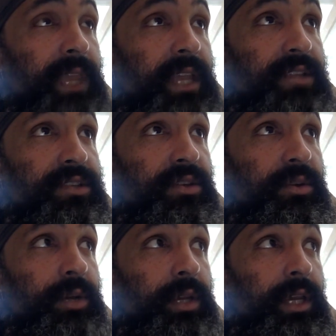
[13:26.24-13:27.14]
And
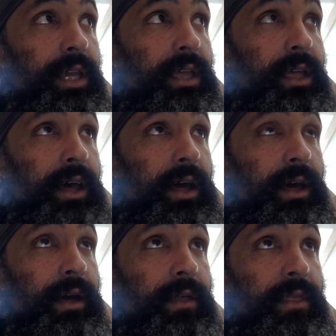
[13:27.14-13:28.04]
so
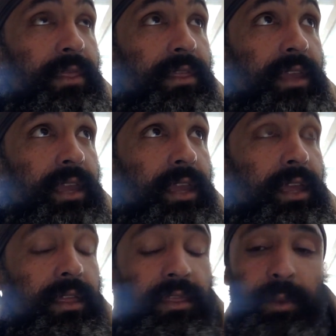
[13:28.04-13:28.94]
uh, the
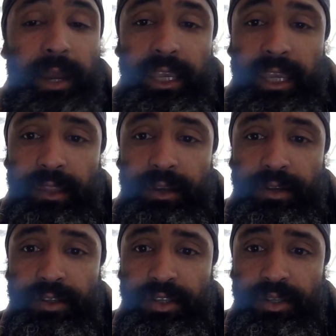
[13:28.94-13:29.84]
Mayan calendar
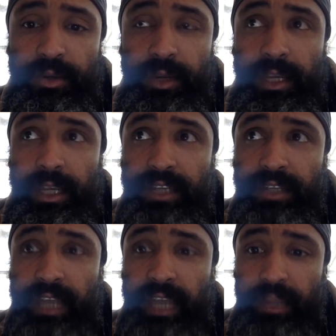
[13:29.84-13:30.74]
is also an
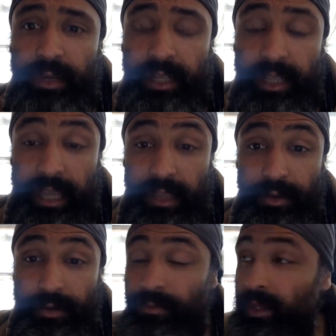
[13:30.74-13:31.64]
intercalary
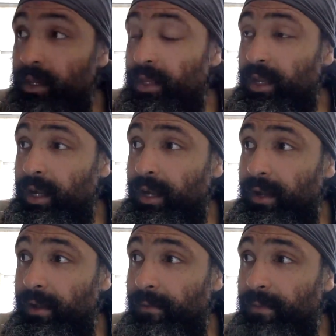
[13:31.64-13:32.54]
calendar.
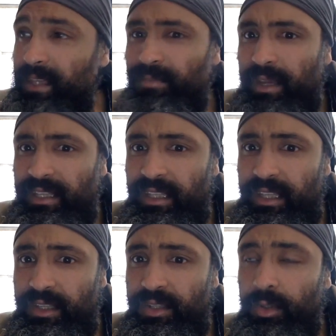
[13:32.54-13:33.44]
It's
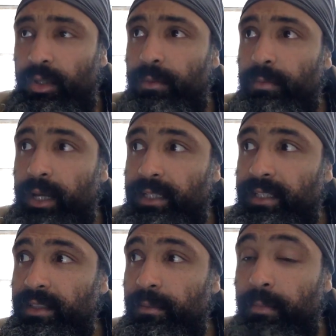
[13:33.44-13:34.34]
basically solar,
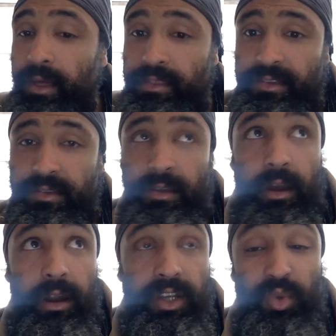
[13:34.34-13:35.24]
but the months
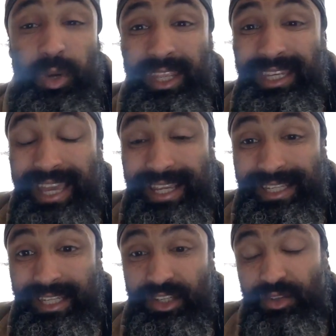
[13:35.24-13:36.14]
are 20
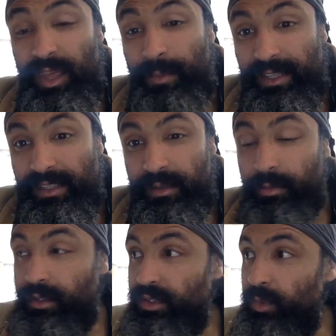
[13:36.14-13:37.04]
days each, so that makes it
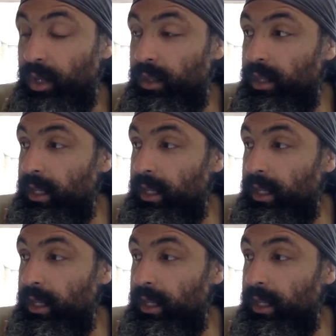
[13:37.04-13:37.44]
simple as well.